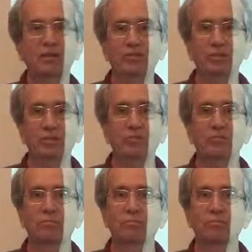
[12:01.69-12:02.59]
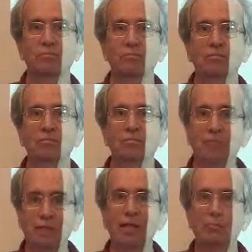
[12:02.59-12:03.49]
it just
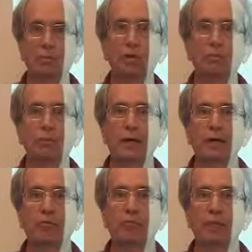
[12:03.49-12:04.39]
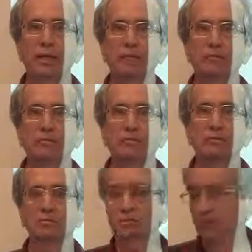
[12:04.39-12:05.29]
became problematic for me.
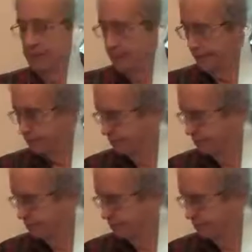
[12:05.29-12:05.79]
Okay.